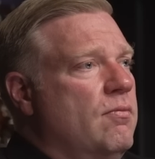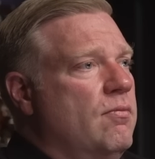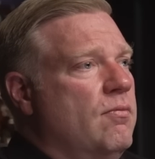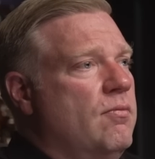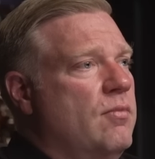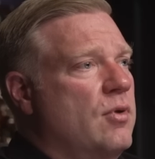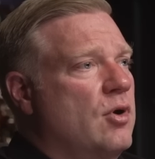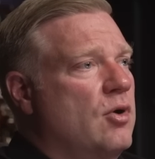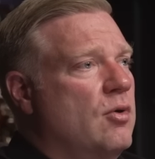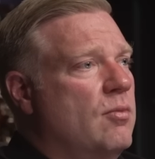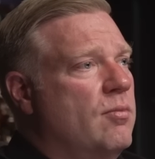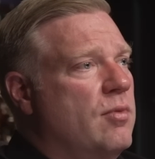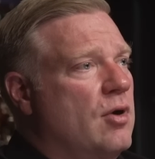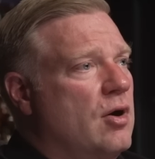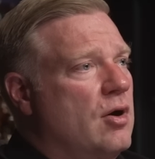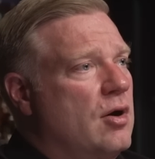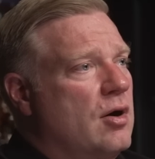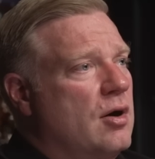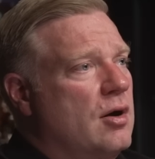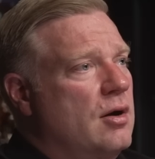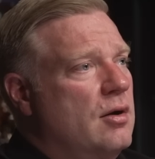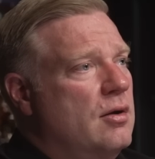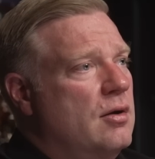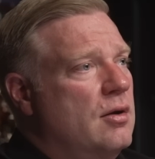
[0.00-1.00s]
Bill
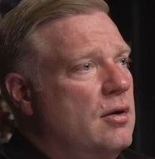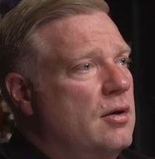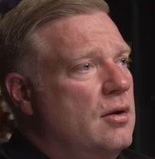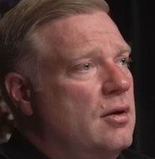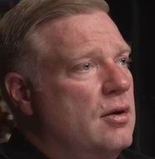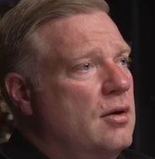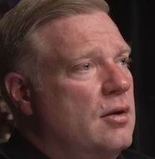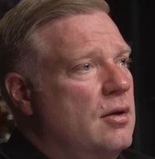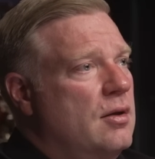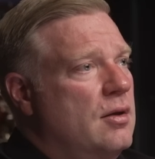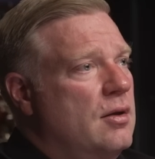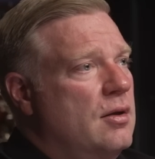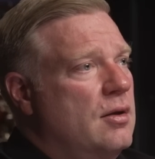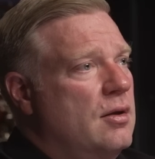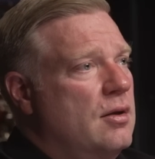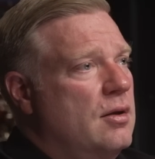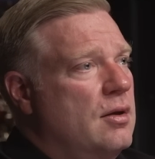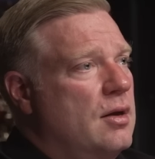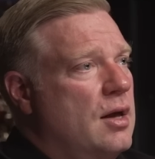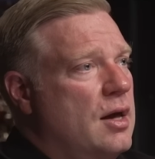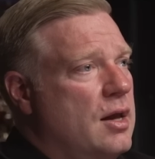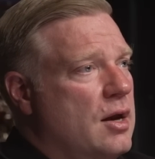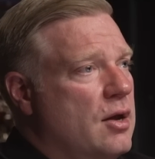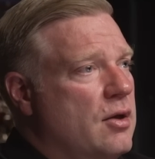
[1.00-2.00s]
Barr
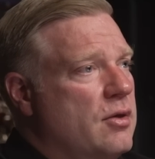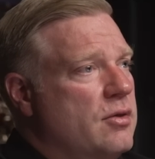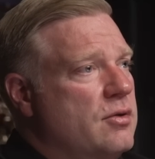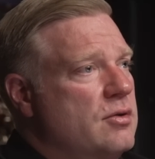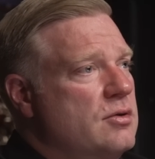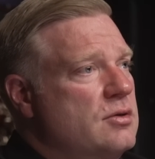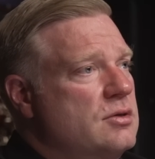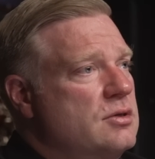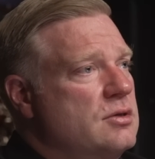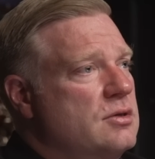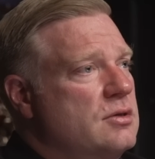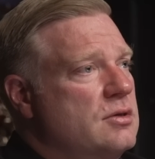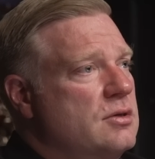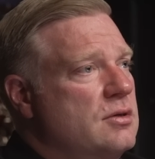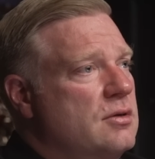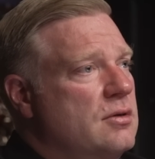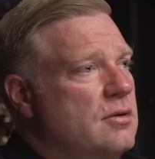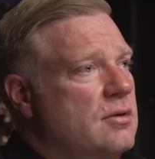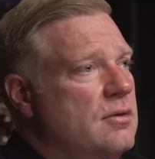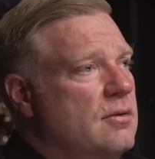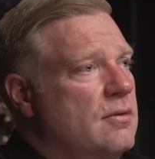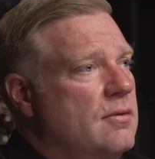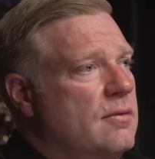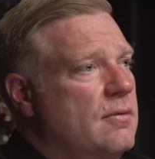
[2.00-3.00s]
and others
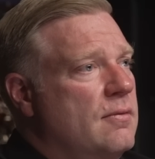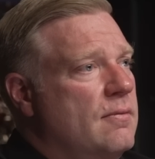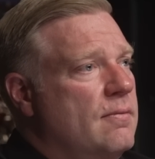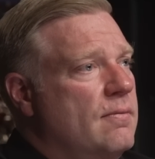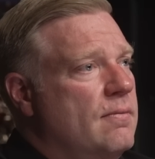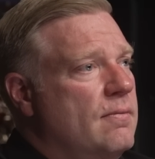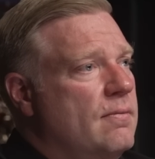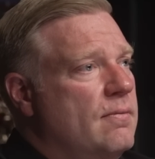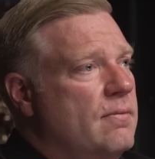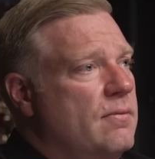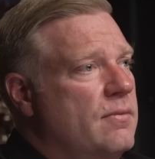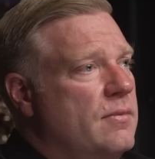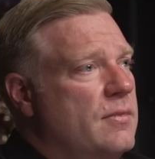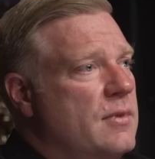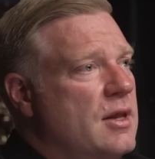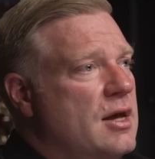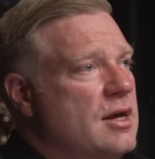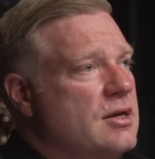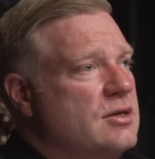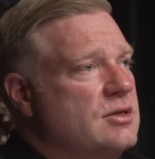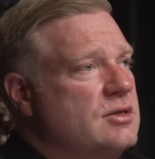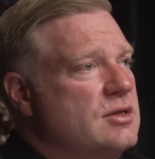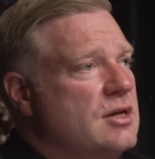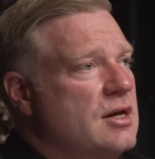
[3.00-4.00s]

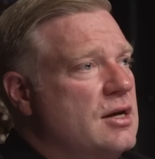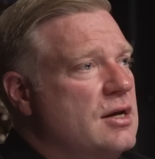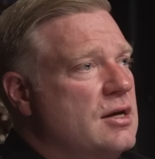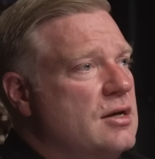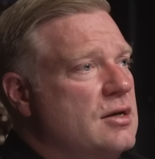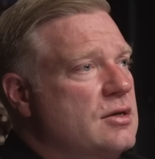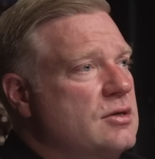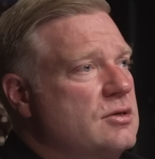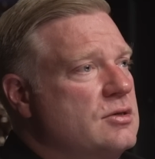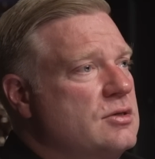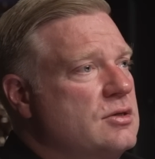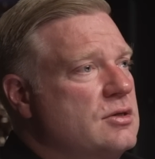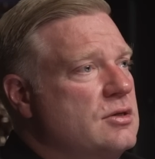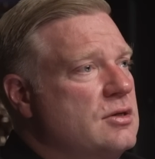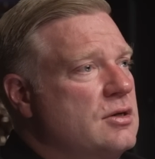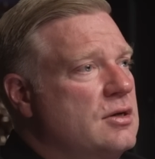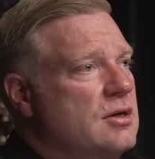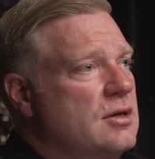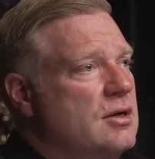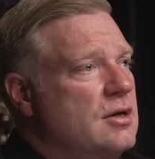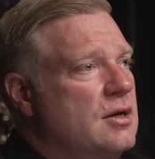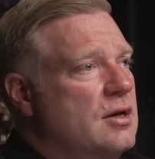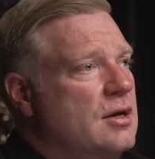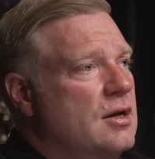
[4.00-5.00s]
and says,
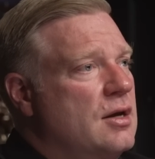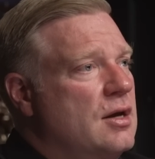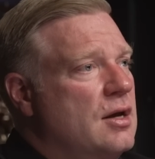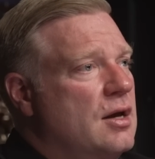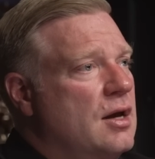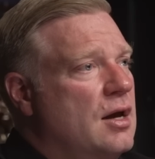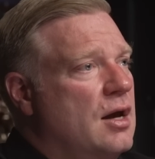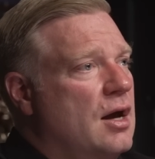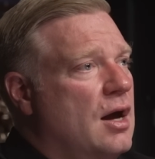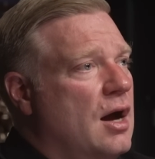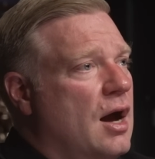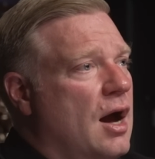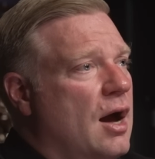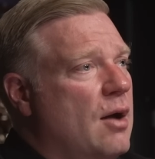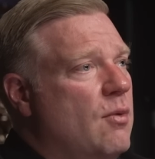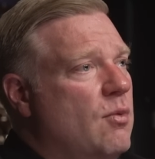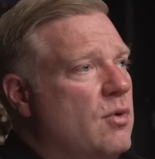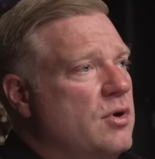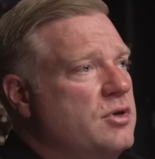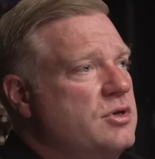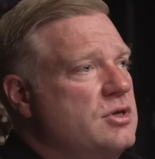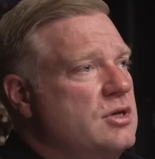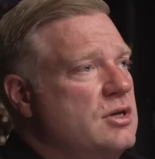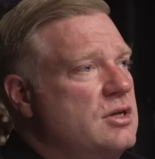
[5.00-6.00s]
I
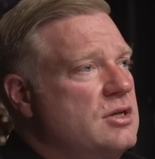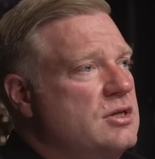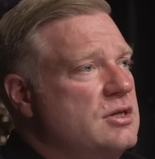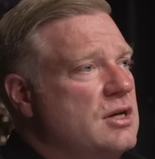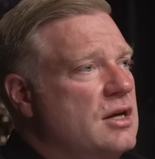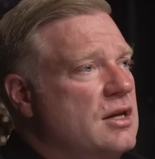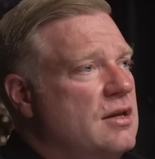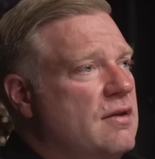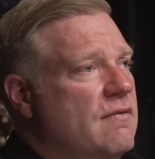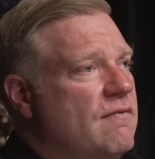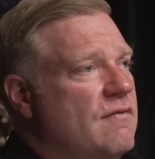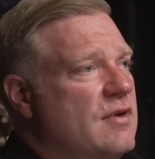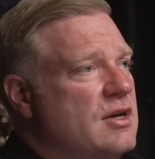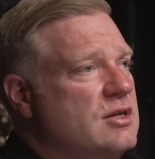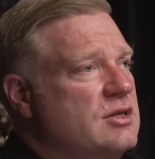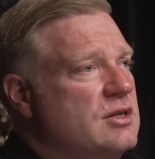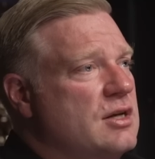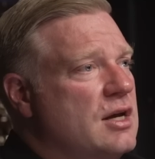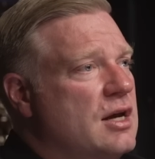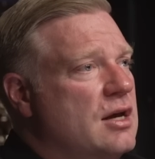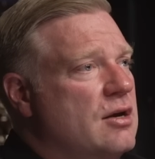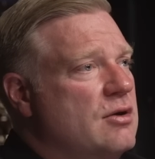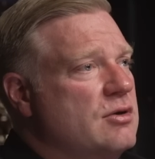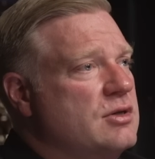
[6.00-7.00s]
want you to send
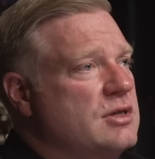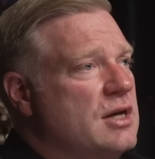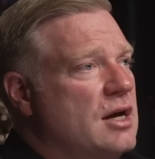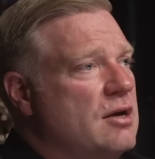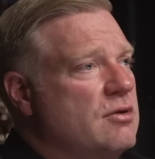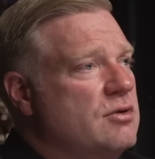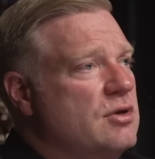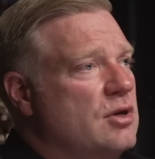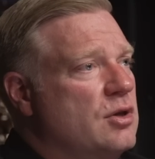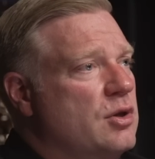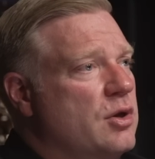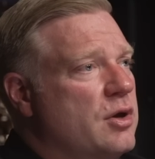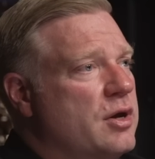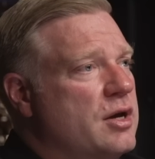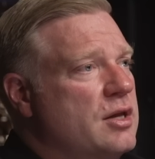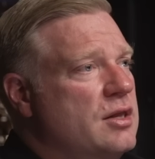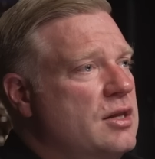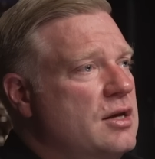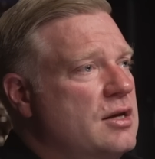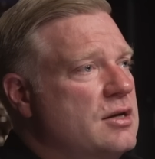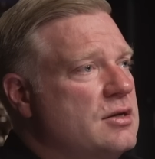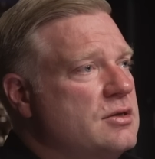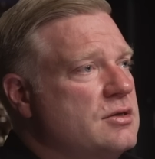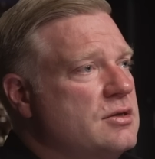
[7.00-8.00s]
investigators out to look at
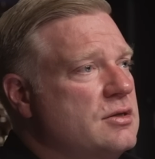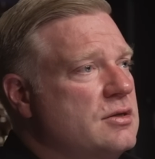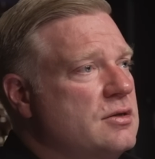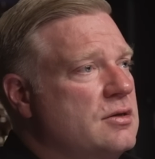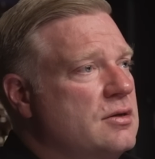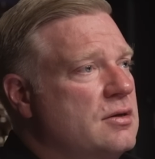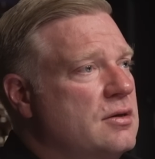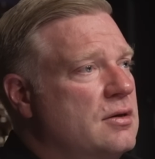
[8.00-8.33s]
this.